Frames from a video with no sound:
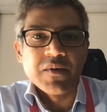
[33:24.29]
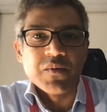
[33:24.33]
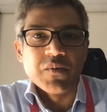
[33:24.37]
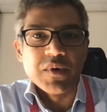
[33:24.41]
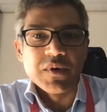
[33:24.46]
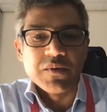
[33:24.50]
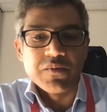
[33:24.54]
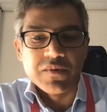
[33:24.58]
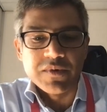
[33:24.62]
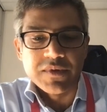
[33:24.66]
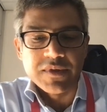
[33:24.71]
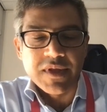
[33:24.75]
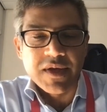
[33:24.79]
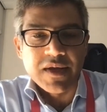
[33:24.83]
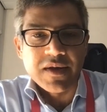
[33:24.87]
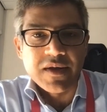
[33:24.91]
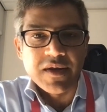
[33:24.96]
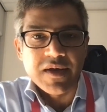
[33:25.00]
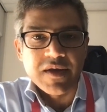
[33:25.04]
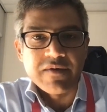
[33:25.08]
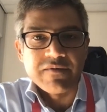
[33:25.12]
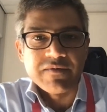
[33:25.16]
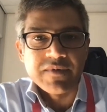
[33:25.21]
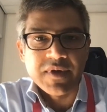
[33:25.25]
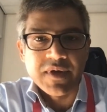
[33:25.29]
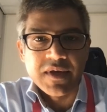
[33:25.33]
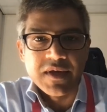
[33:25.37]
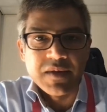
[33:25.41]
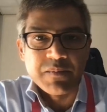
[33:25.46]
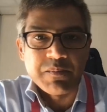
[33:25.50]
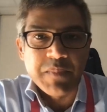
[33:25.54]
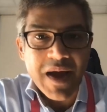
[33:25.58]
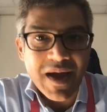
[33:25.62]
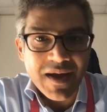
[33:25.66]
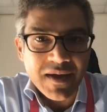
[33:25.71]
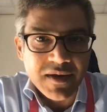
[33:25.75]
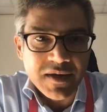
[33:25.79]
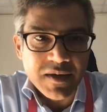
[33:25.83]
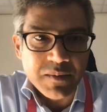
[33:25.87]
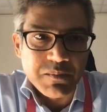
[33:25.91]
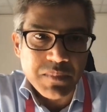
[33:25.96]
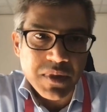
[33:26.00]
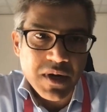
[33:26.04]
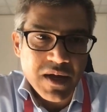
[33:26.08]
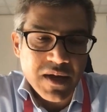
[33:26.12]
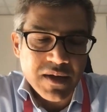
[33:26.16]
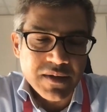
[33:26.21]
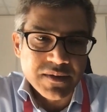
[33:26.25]
we would then have a
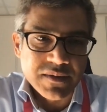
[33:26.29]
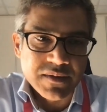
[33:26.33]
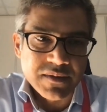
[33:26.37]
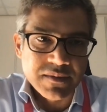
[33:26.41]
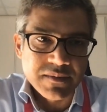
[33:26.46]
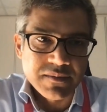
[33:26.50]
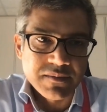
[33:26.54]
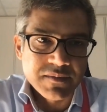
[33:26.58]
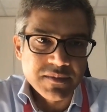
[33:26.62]
pilot plant